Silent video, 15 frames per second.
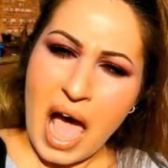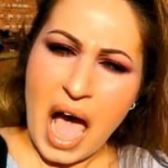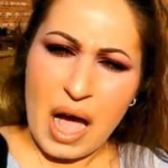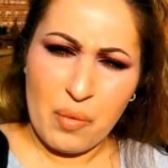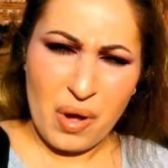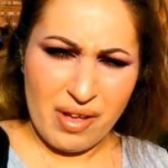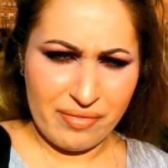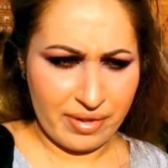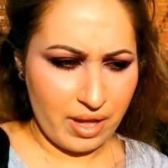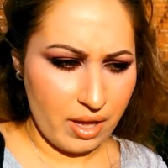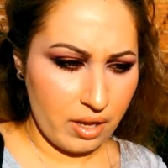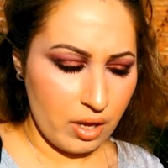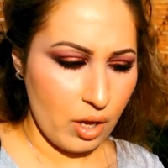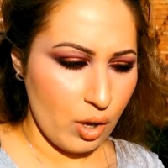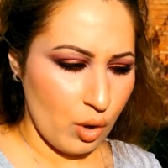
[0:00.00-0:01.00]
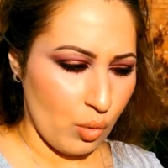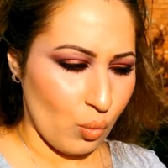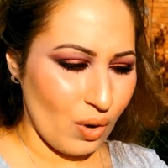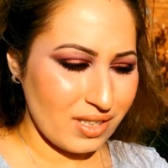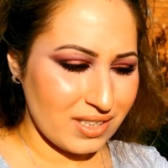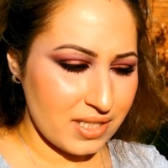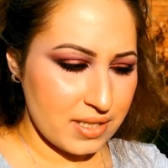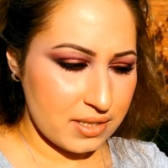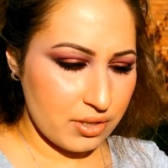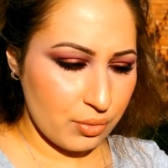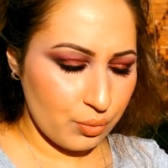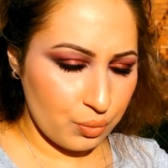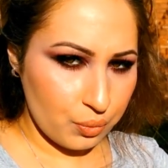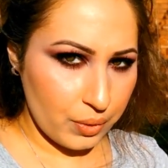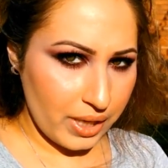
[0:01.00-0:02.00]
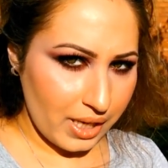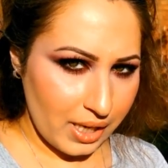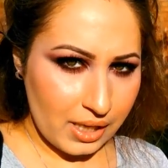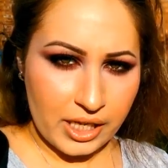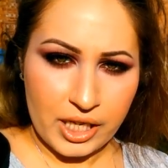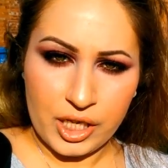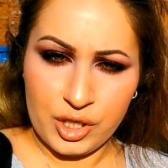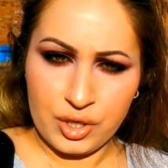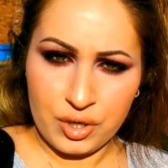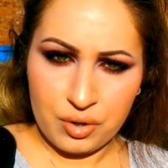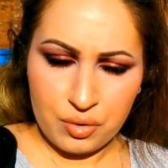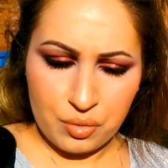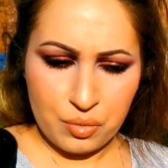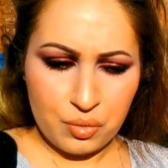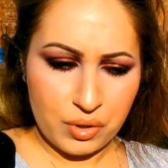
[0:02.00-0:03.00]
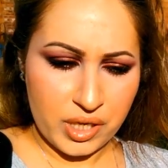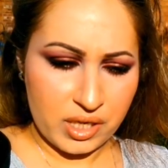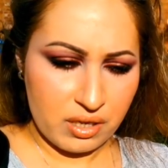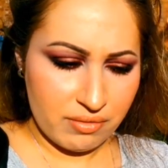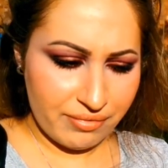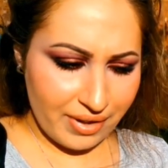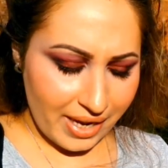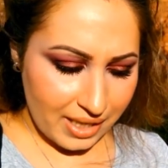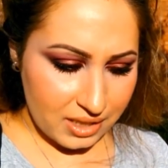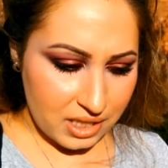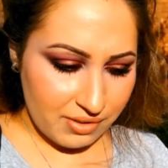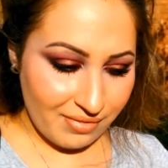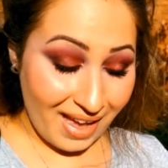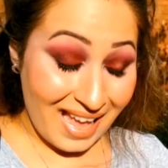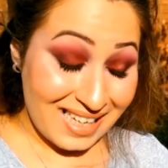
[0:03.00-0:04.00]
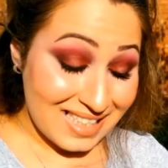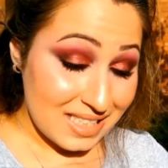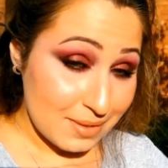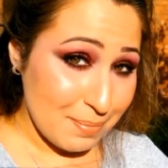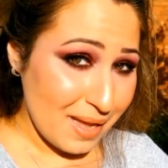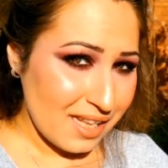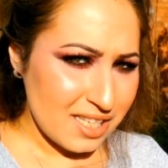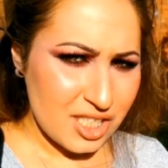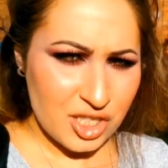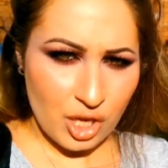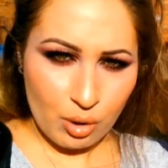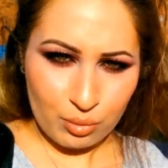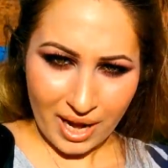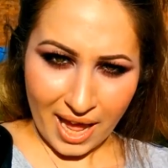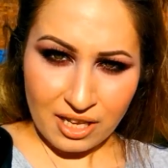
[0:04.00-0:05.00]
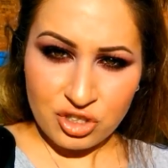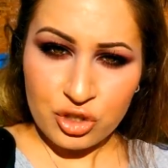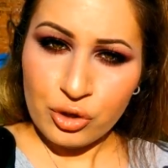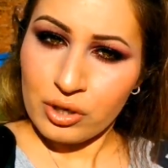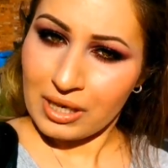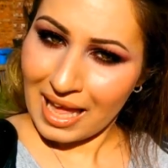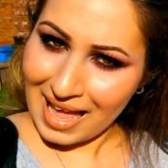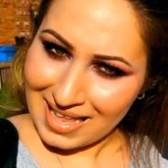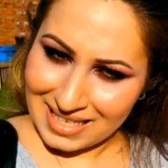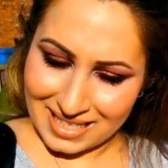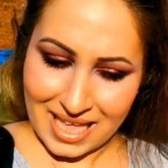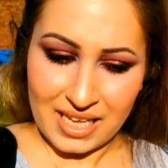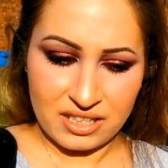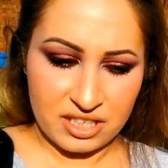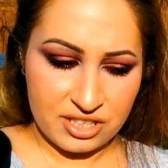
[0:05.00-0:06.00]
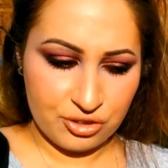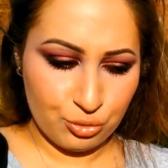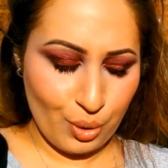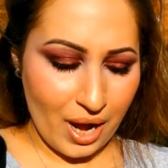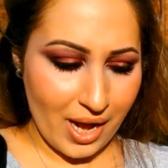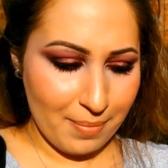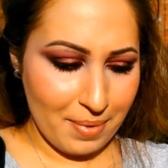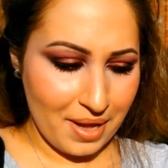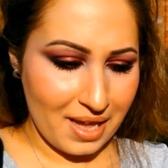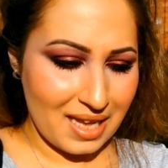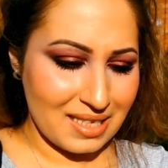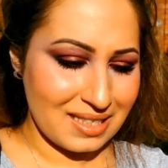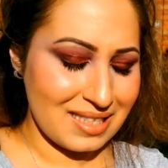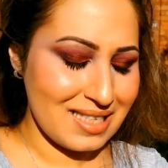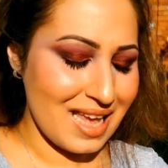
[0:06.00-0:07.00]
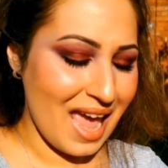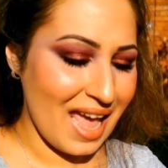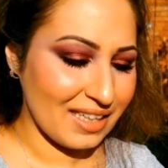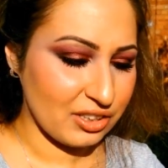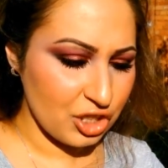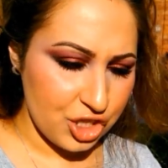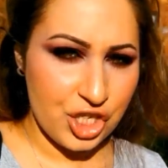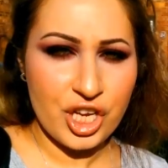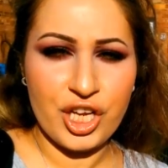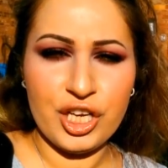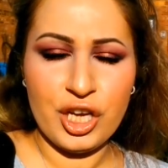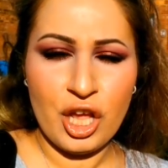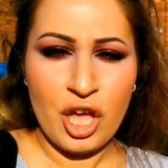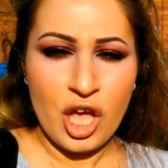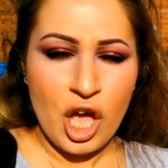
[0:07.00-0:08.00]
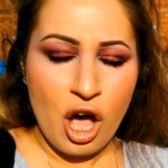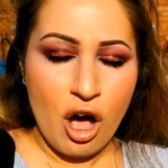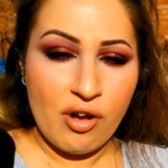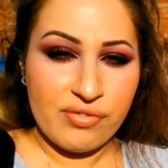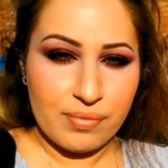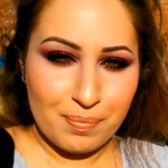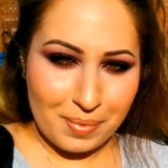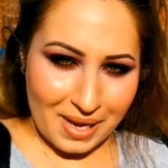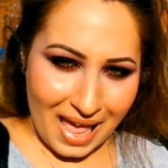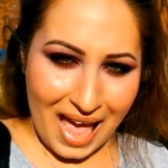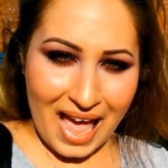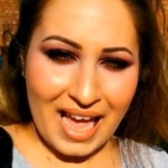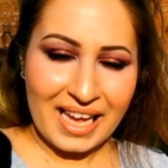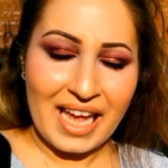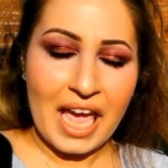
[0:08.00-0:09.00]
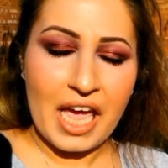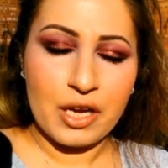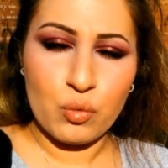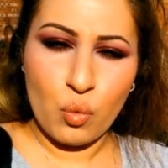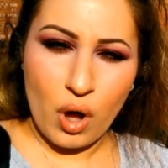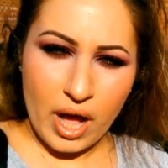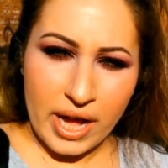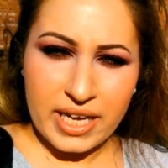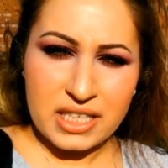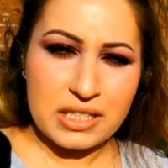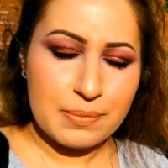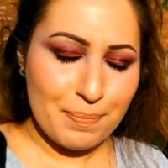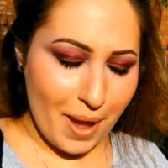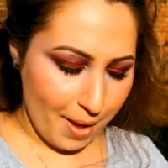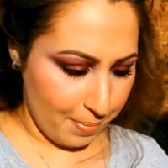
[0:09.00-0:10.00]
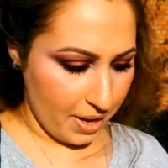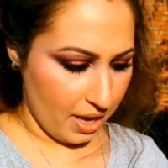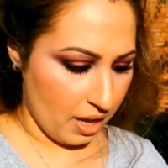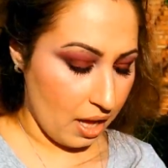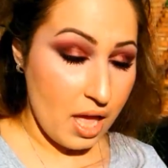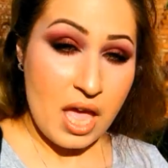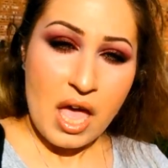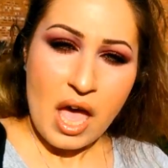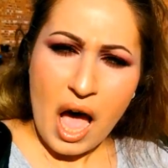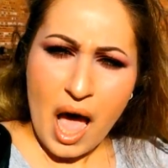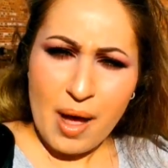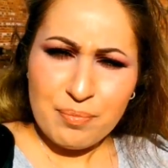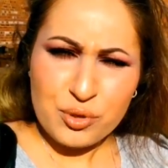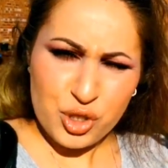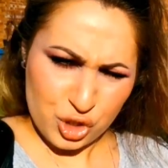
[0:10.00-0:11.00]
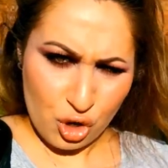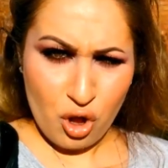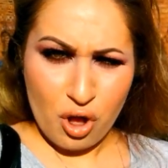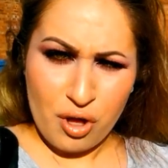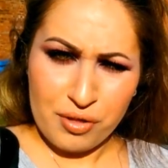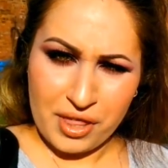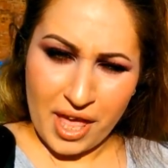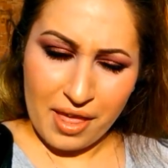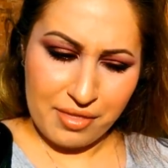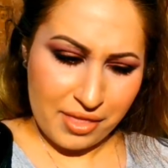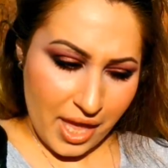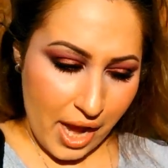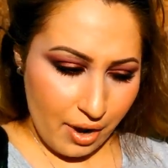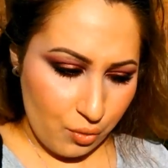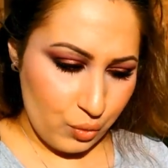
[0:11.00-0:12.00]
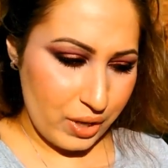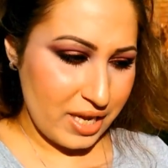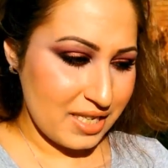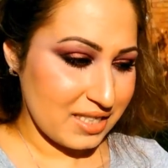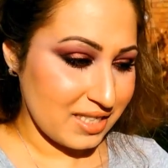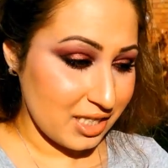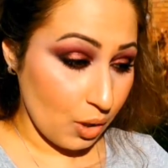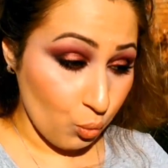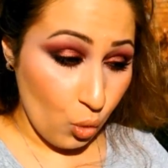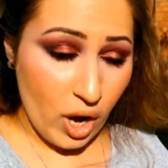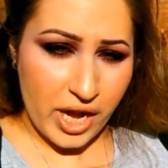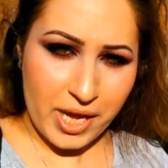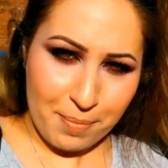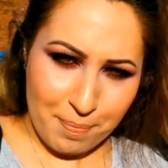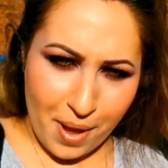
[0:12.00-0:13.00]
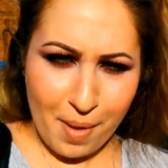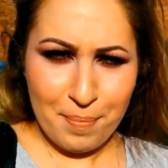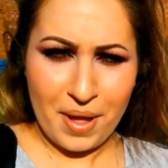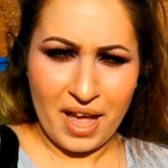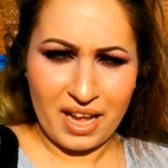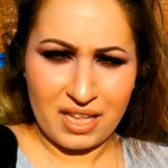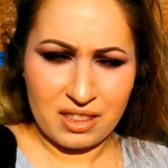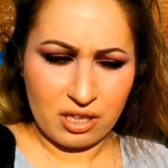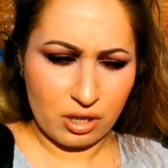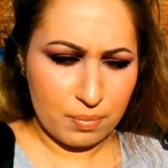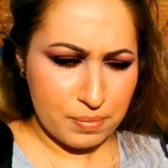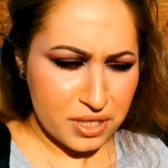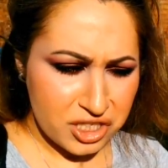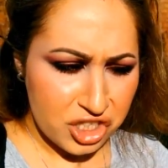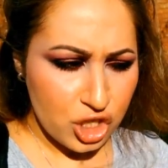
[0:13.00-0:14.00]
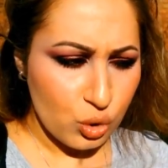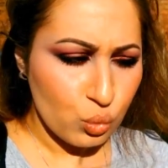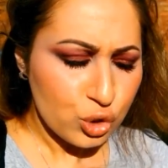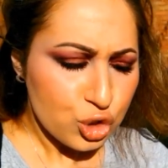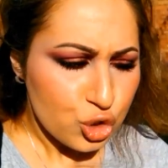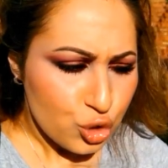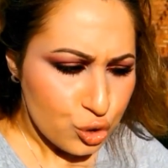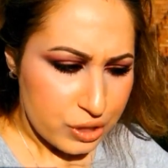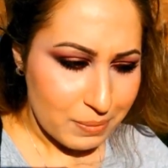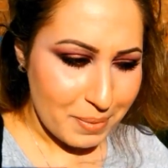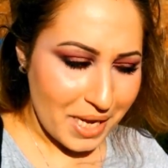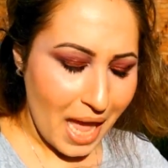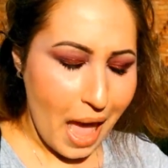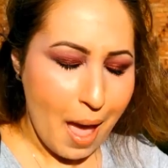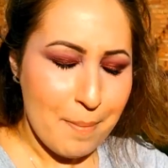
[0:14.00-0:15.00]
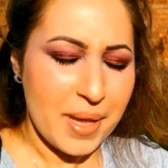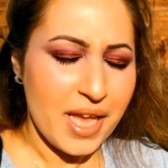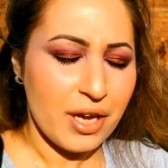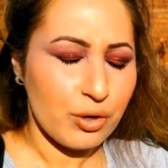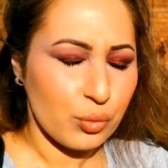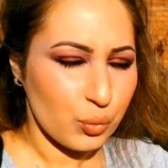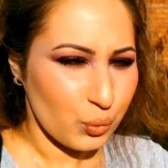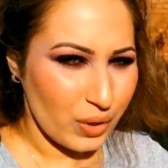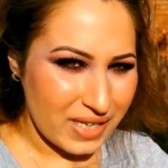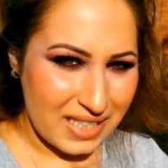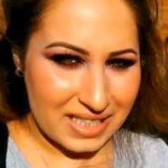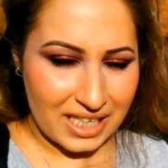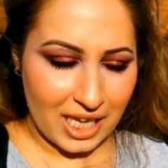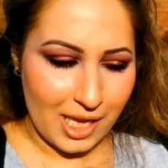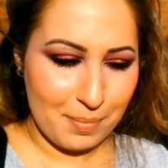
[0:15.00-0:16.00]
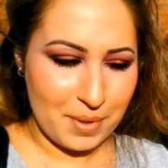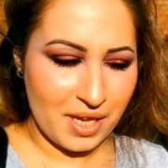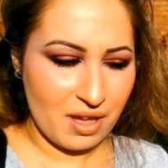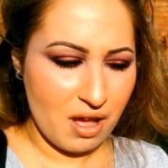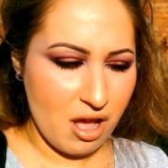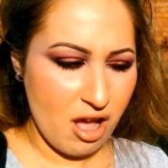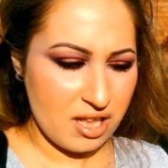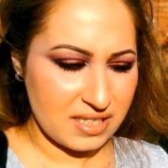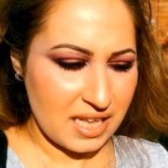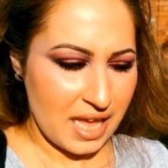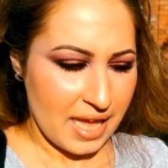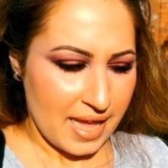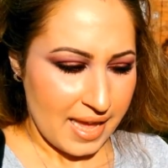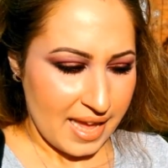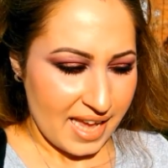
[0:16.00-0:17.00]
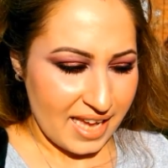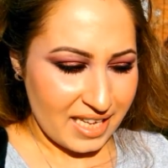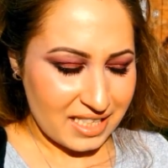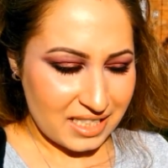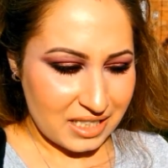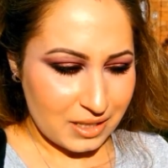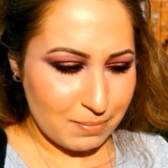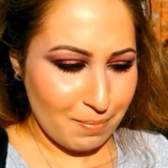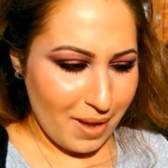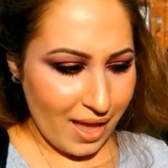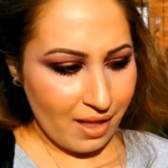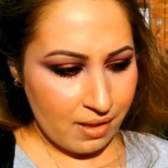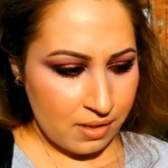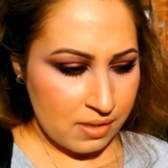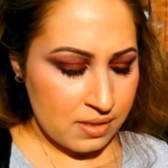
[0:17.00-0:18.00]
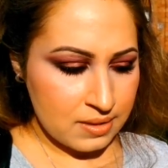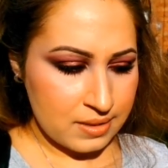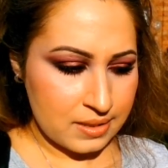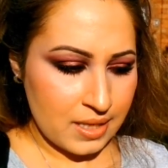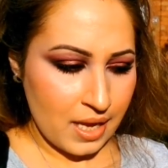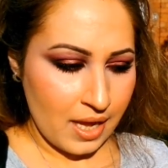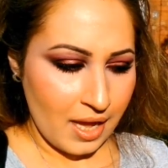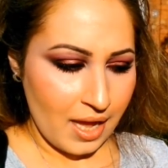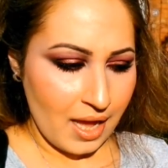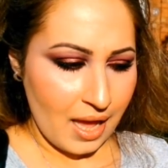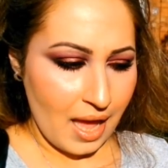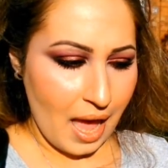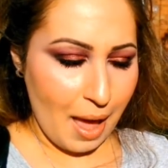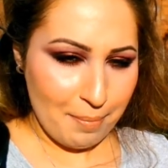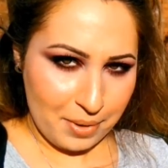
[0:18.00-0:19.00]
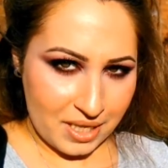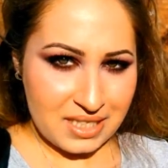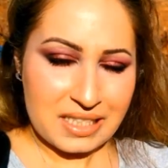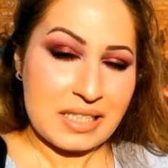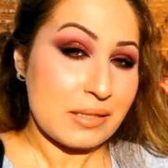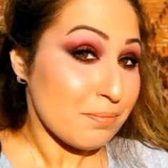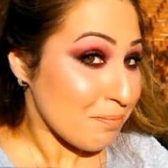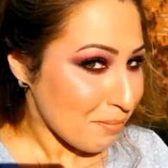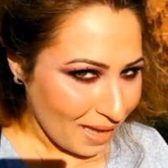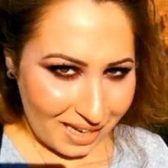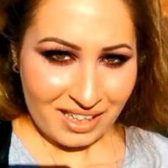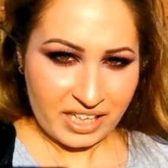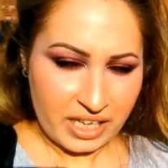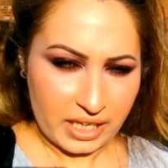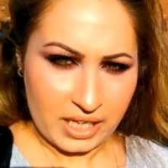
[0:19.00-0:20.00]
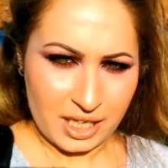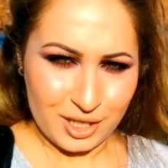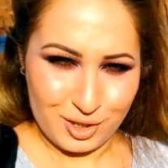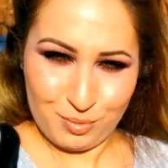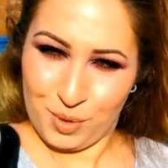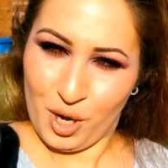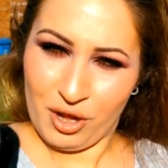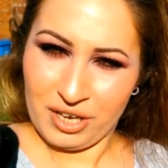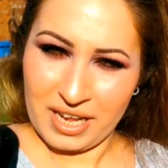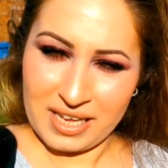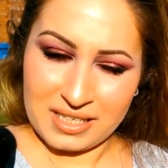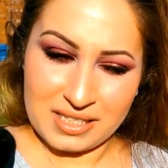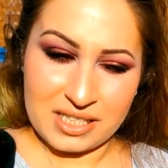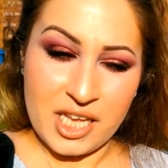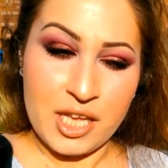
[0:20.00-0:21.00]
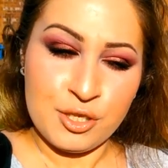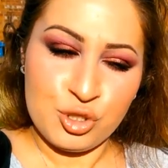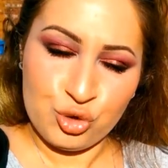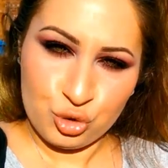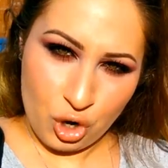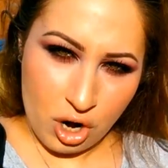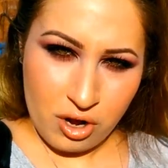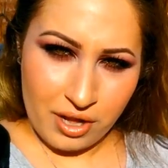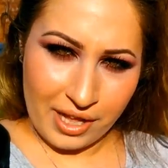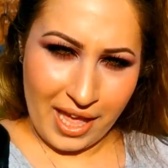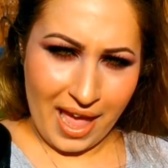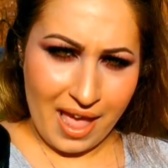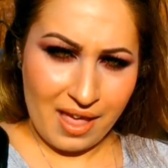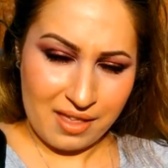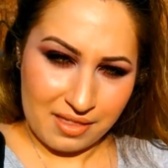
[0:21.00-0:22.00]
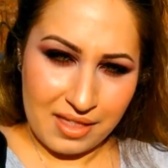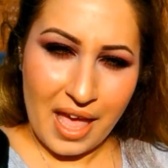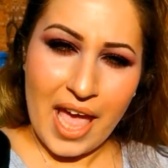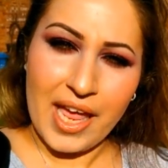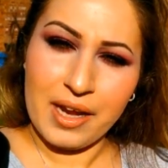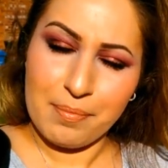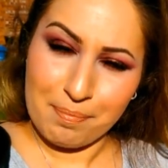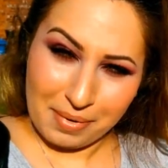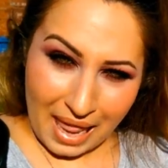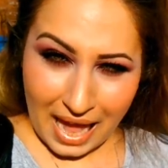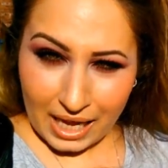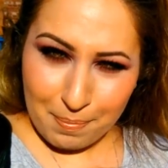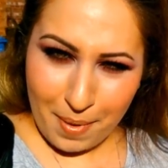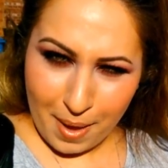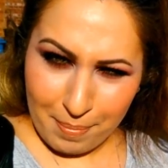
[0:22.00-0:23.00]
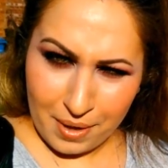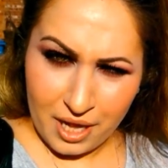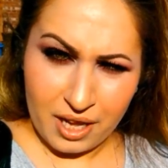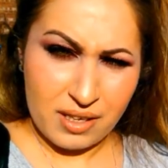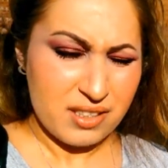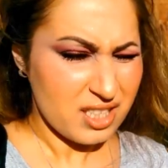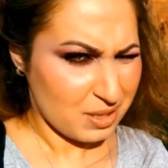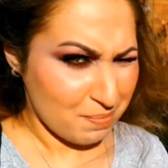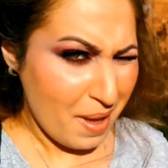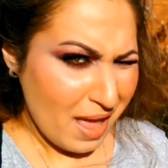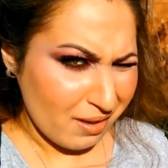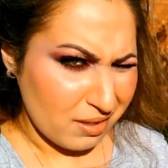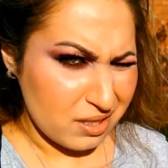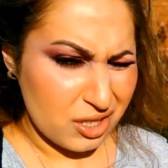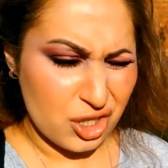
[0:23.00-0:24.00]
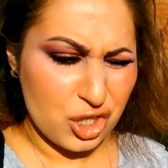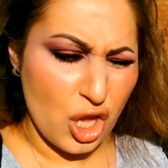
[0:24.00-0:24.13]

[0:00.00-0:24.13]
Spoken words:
However, what is really new, innovative and smells so natural as they describe it is the addition of black and white pepper. I'm sure that there is some white pepper in the composition, which could be a bit risky because it smells a bit smelly, to be honest, stronger than black pepper smells.